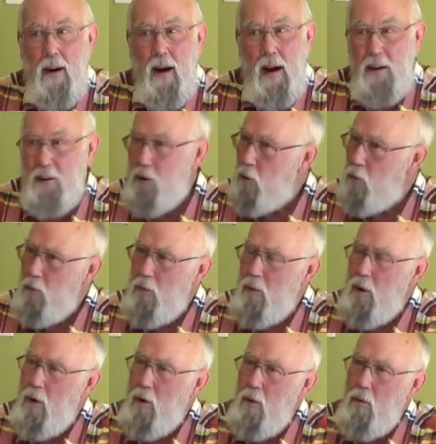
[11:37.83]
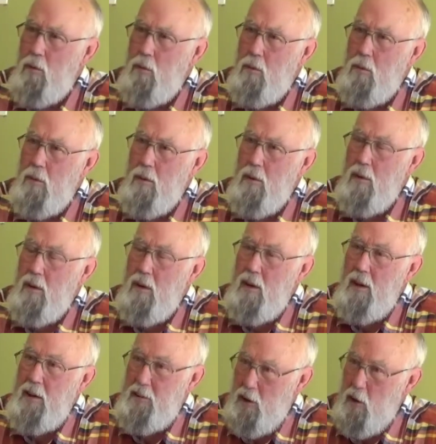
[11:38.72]
I don't know.
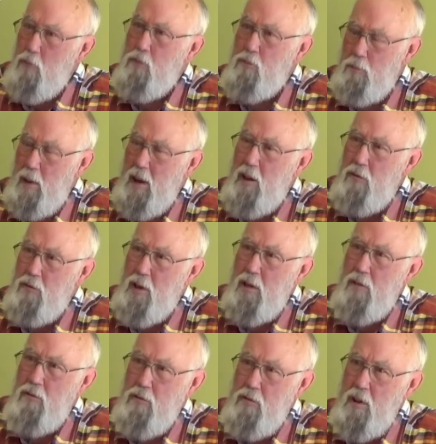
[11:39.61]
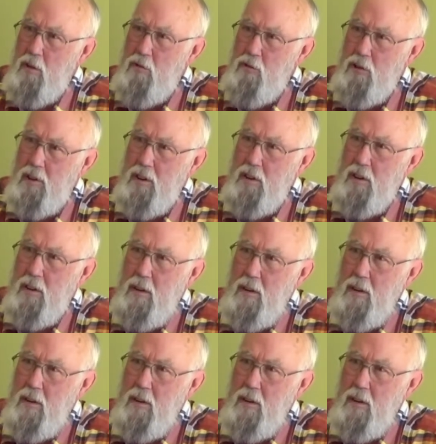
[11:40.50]
It doesn't make sense, does it?